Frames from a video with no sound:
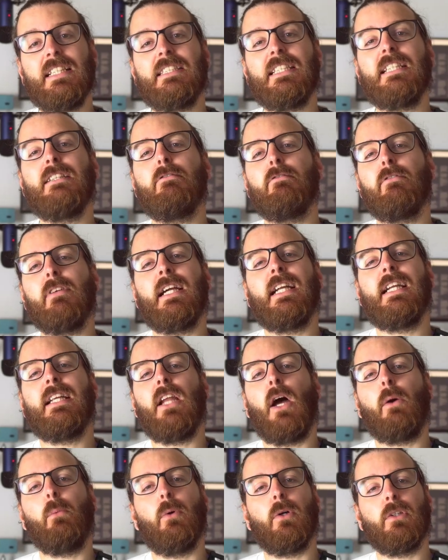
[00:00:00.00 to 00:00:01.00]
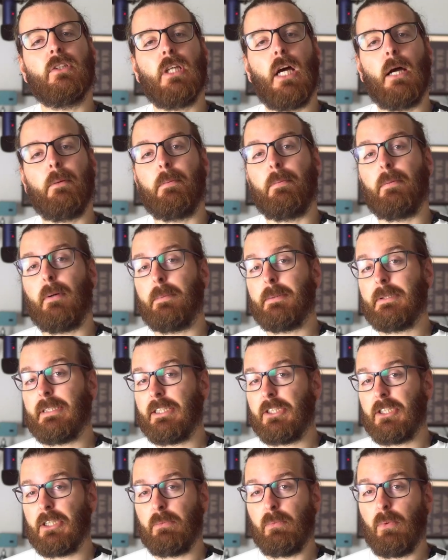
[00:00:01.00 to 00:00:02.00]
didn't really know what type of property
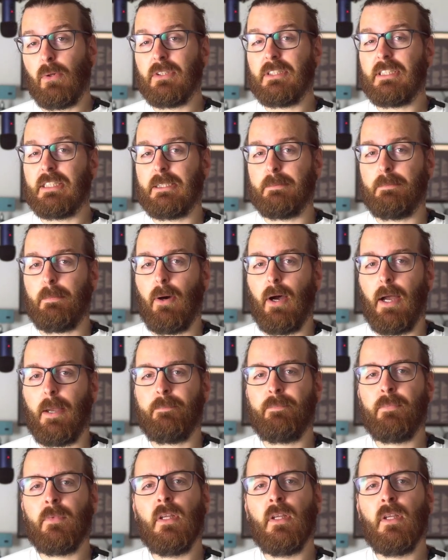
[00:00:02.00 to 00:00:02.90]
she wanted to buy.